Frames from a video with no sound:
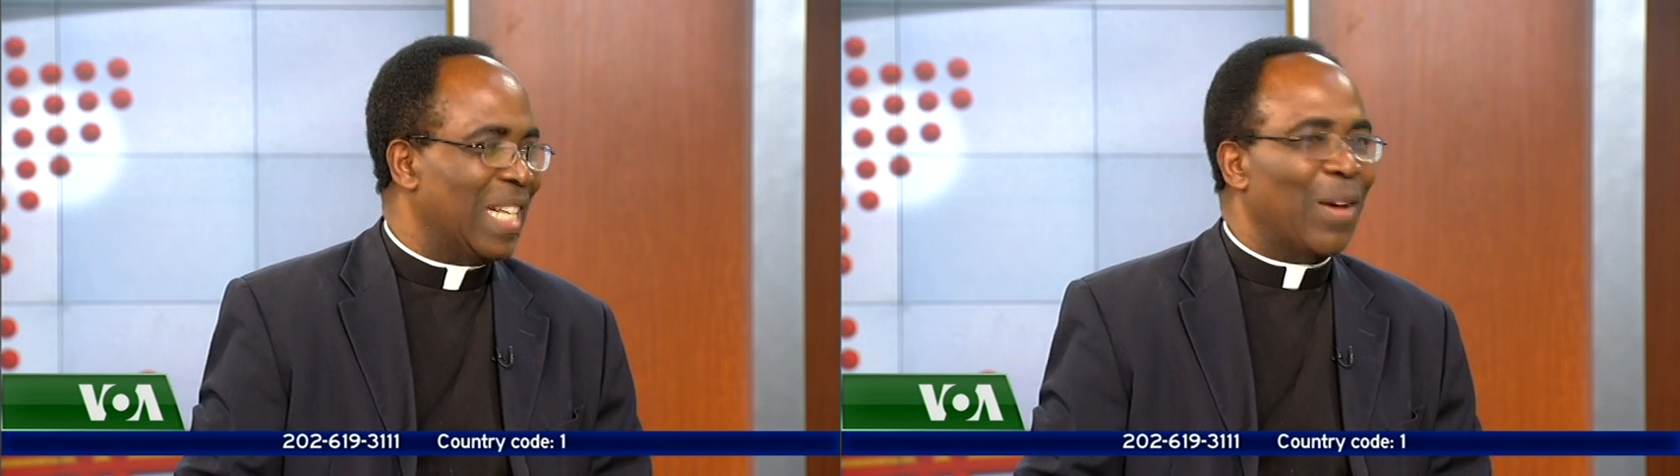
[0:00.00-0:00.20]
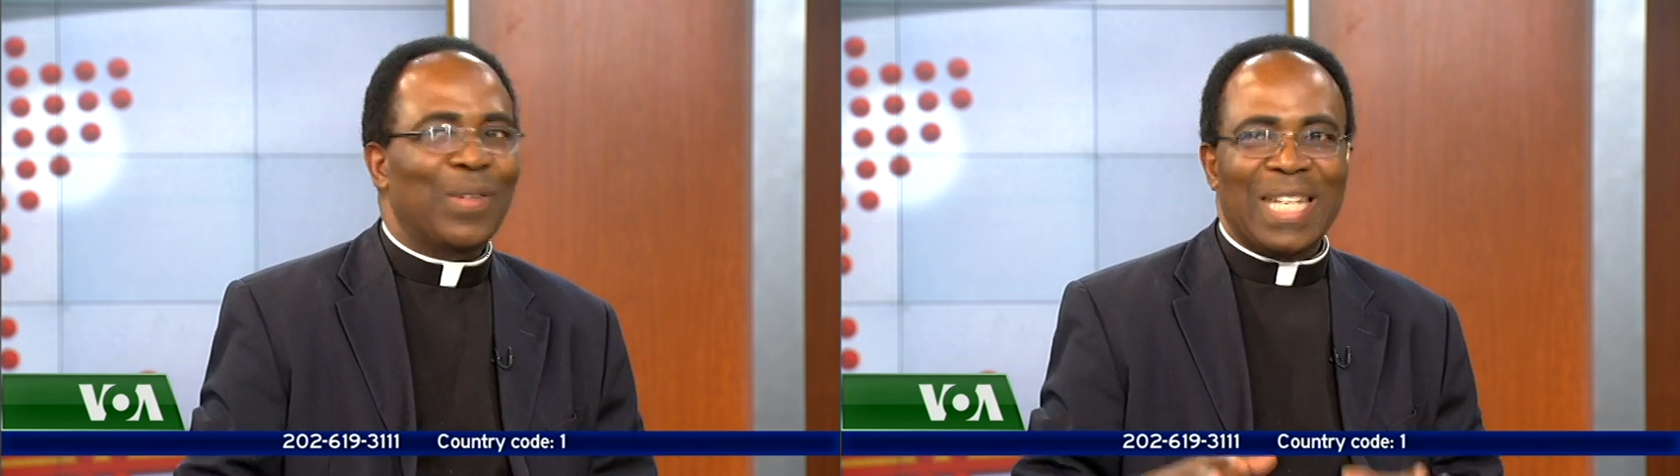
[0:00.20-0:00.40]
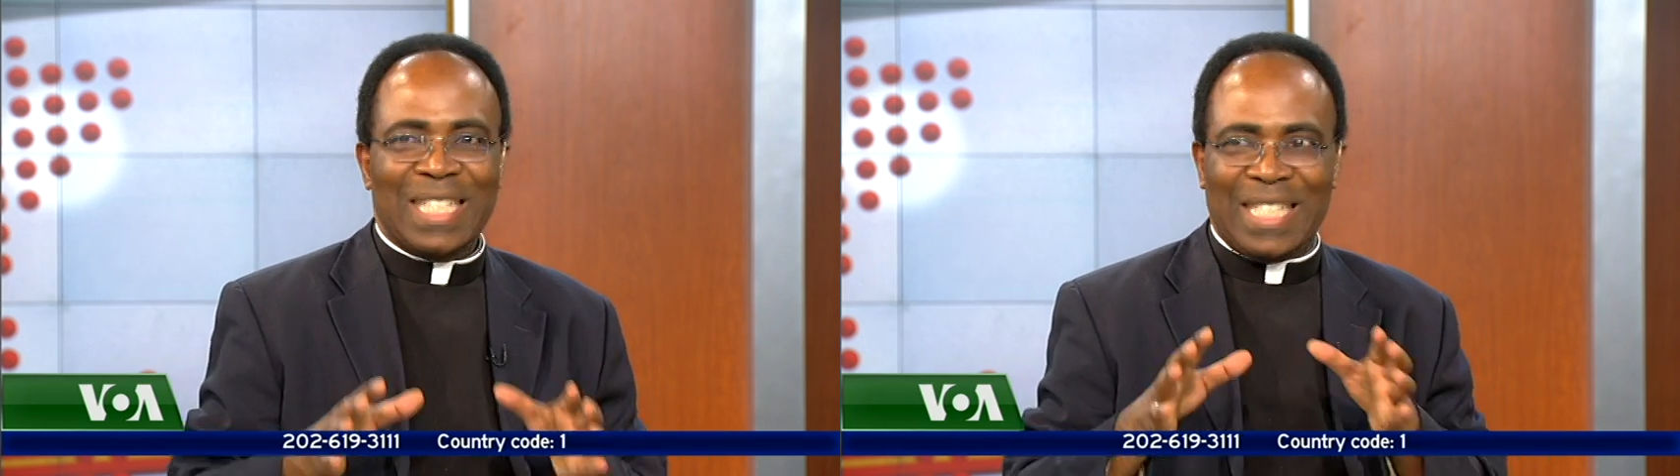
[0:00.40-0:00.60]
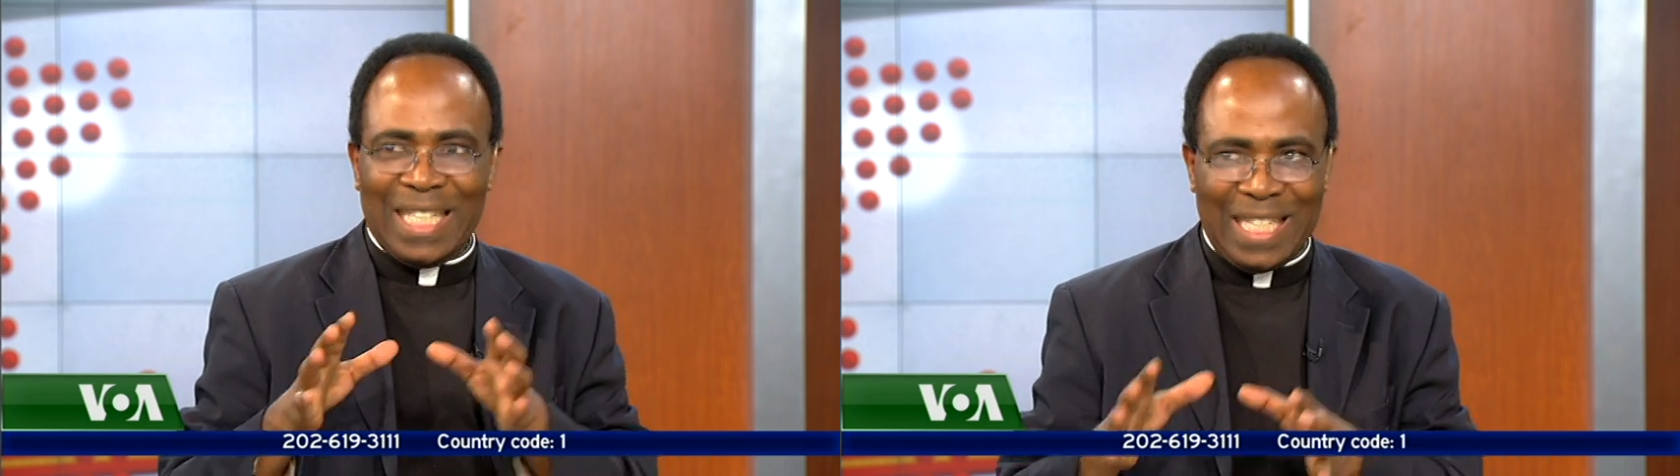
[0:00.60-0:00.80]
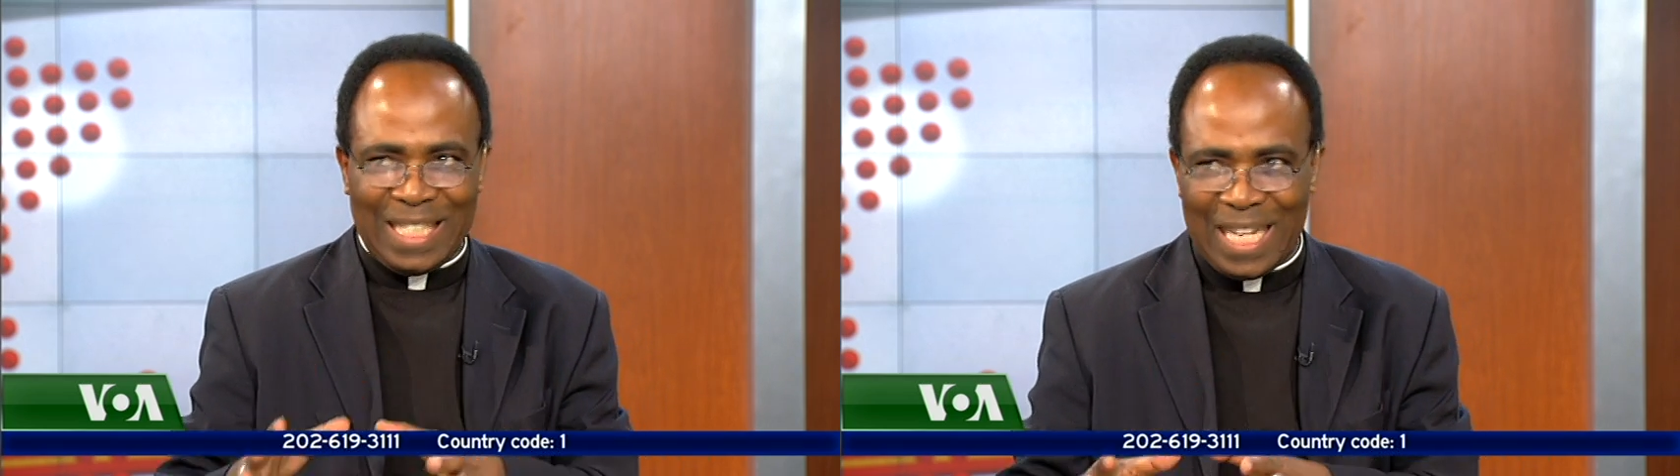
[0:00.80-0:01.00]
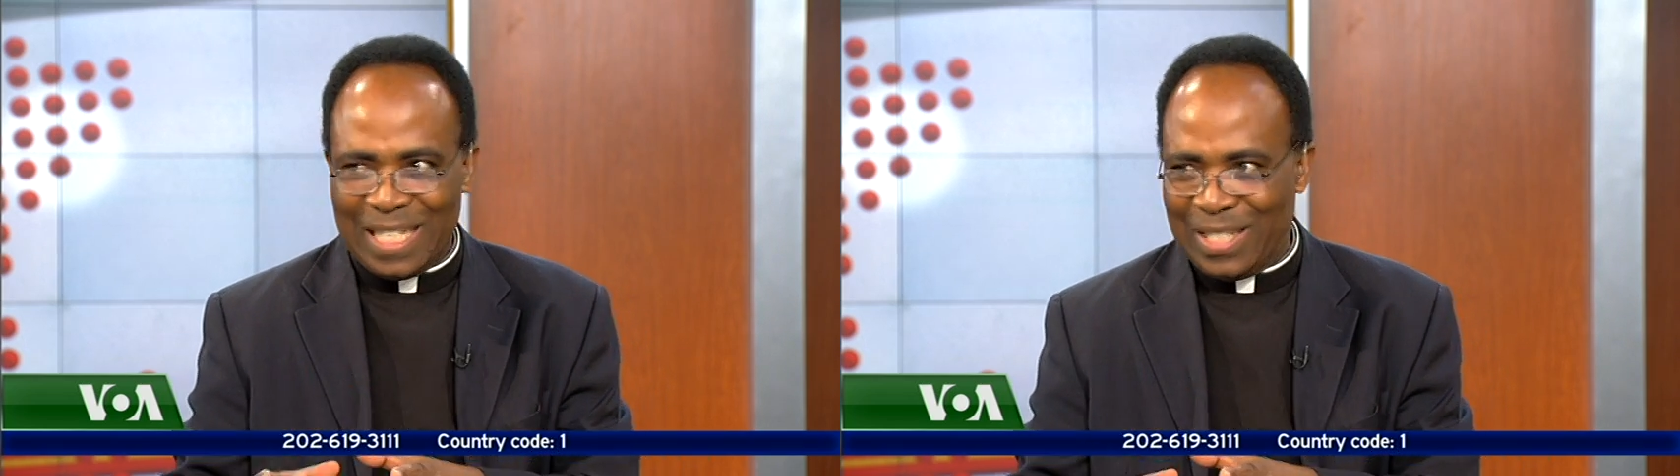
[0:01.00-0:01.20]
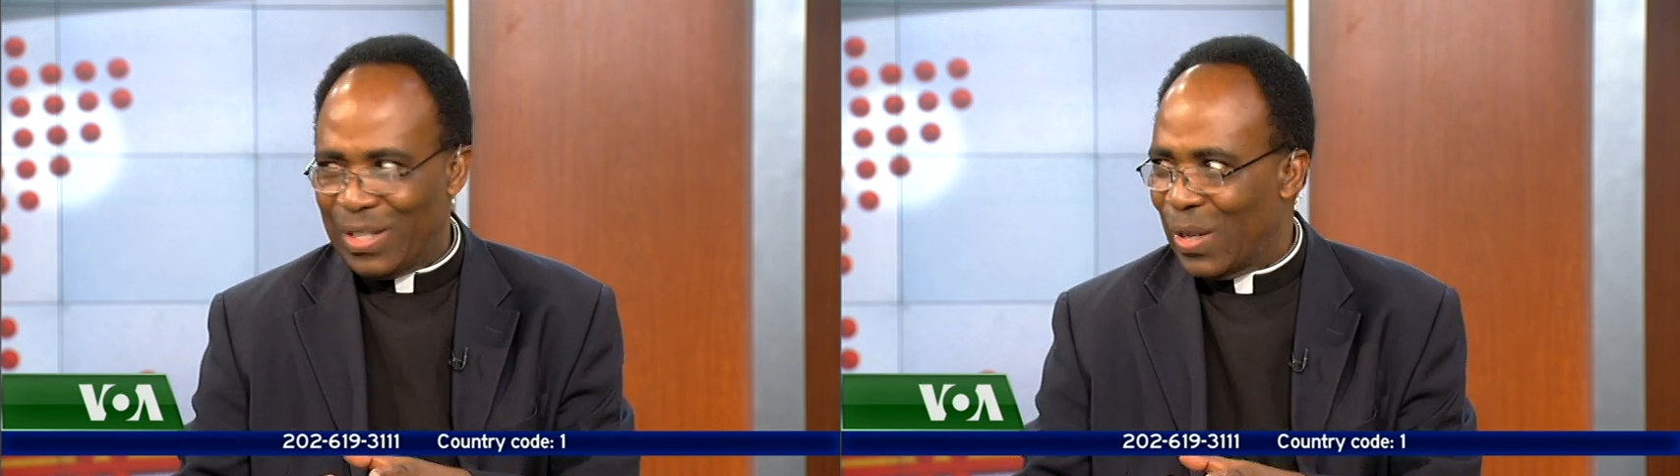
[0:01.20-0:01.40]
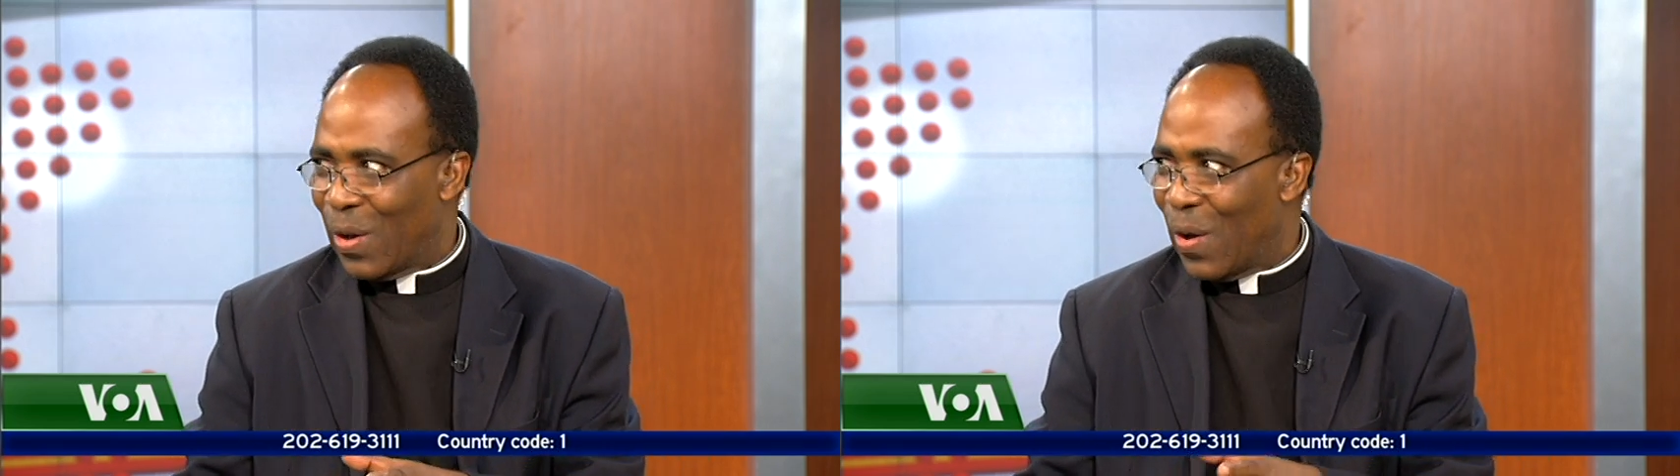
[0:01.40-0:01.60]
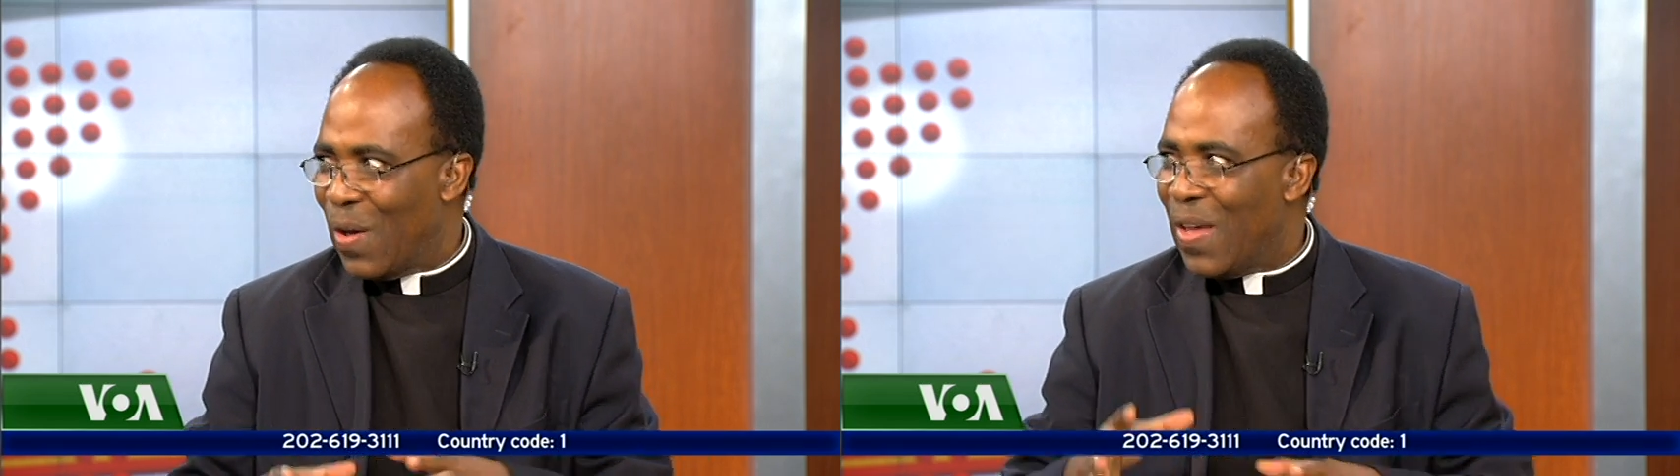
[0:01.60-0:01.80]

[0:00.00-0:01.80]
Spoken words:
namely citizens, to